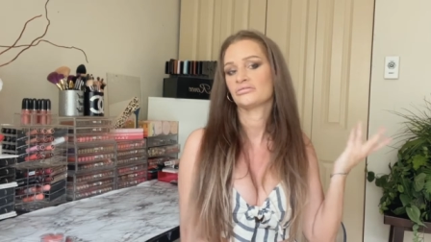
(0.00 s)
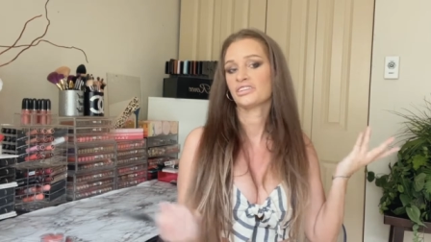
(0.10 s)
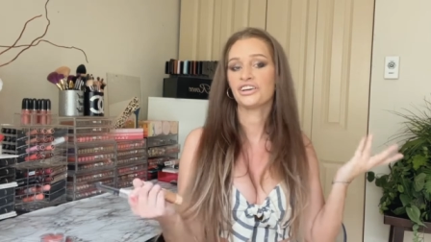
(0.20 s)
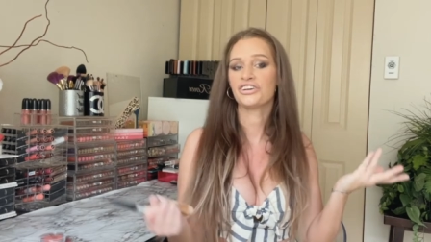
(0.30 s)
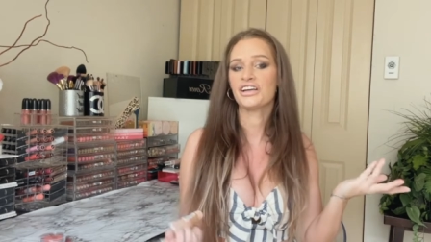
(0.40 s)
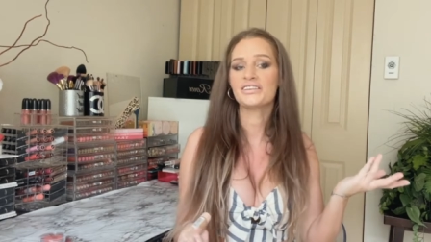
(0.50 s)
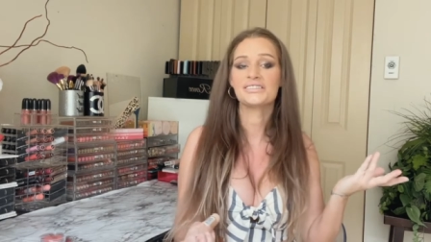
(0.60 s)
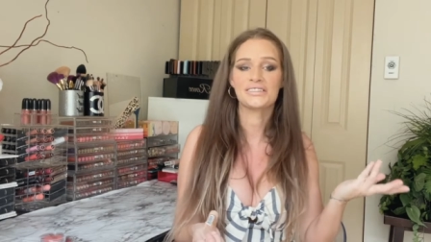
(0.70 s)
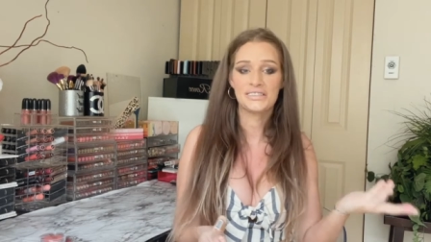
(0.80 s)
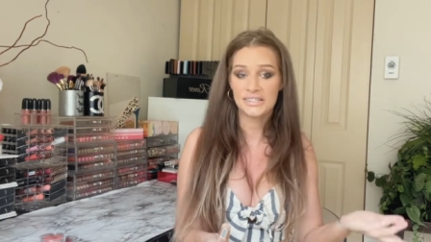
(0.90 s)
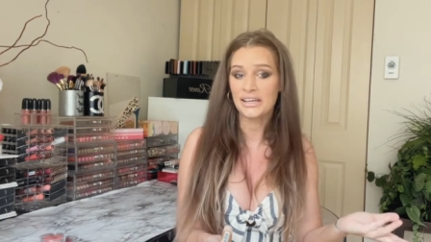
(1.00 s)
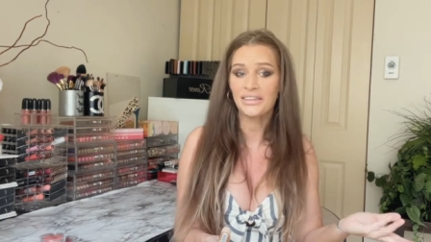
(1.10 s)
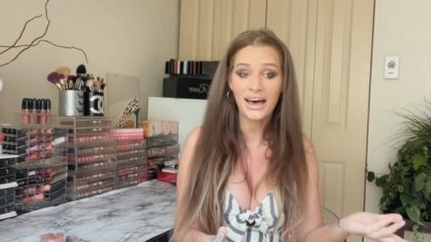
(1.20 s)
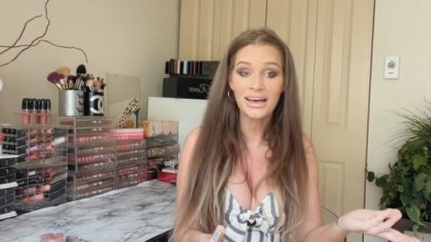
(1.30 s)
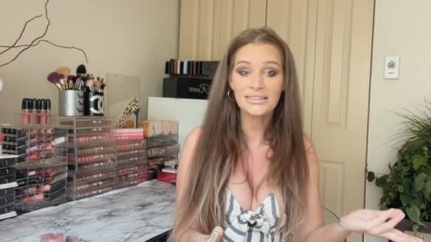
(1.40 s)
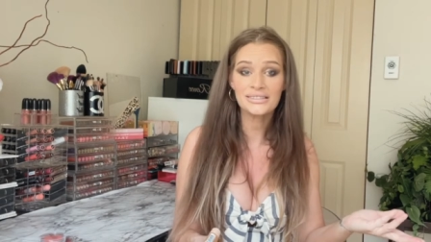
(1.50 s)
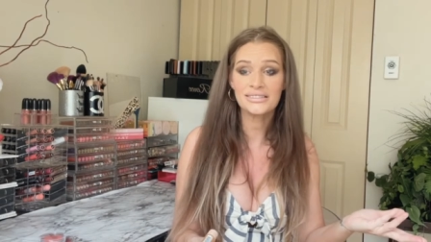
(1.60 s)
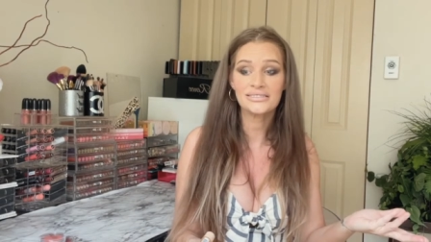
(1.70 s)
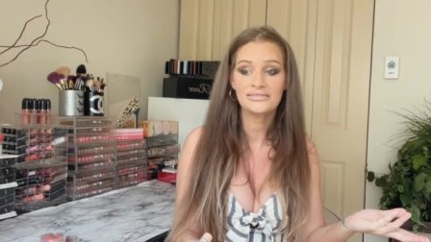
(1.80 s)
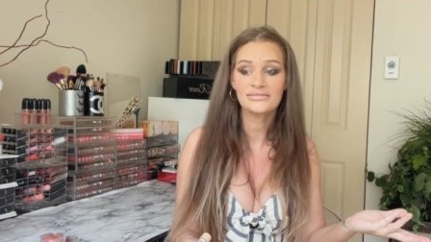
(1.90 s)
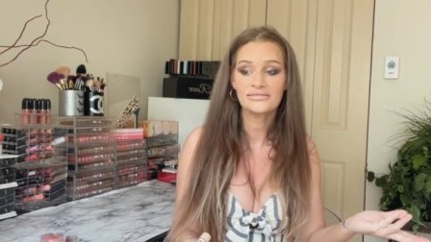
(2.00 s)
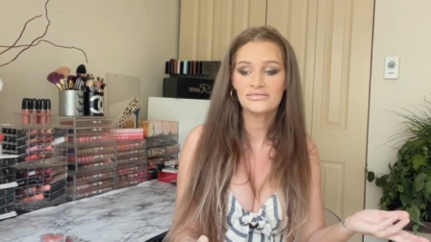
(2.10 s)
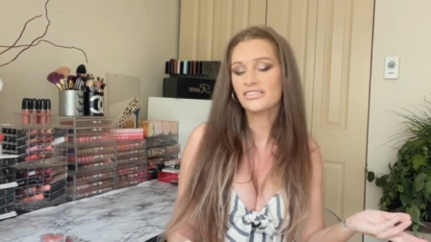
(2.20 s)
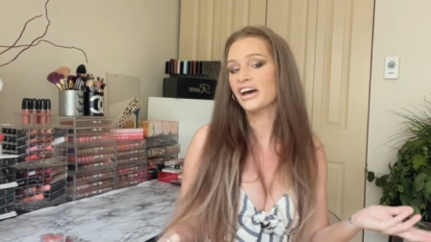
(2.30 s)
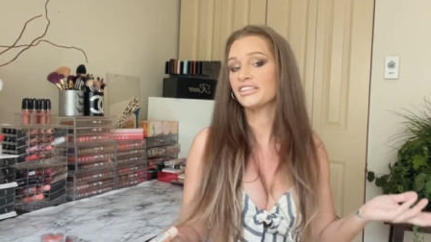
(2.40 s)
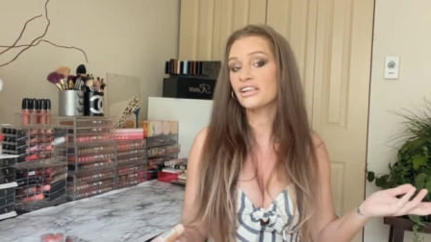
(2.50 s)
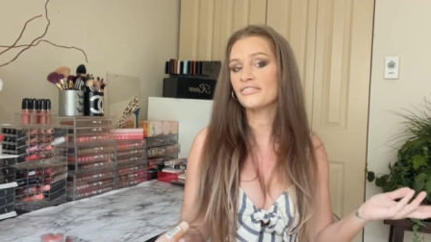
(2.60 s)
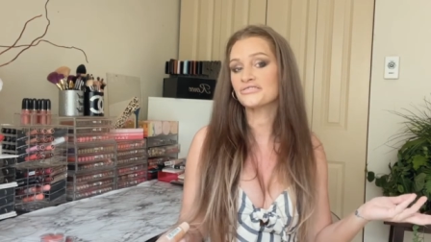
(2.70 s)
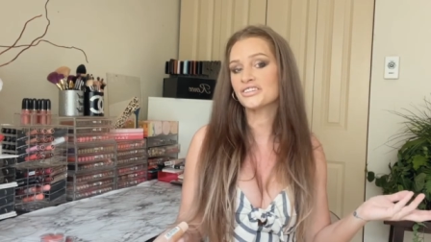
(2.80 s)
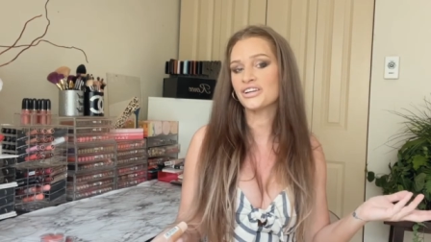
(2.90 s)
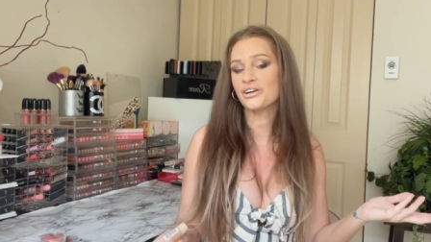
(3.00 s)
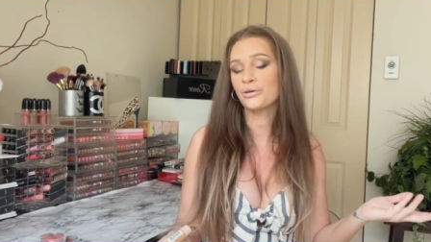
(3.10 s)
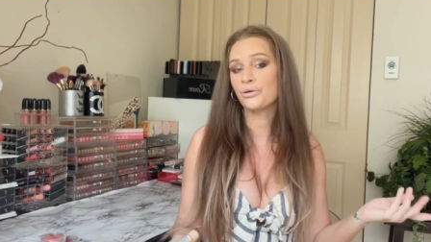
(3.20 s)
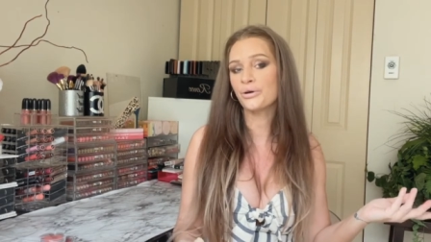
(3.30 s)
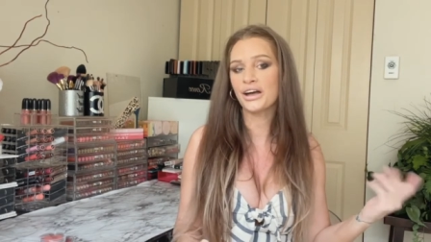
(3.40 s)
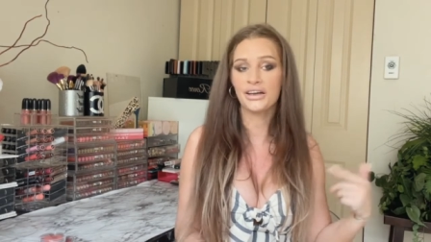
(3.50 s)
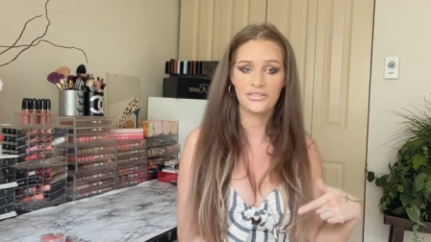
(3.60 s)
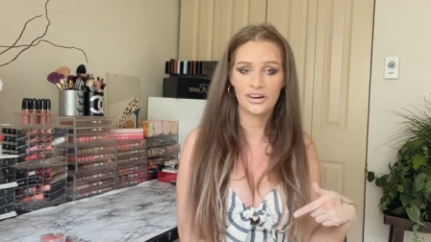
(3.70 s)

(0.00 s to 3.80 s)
curious to see that. I'd love to know in the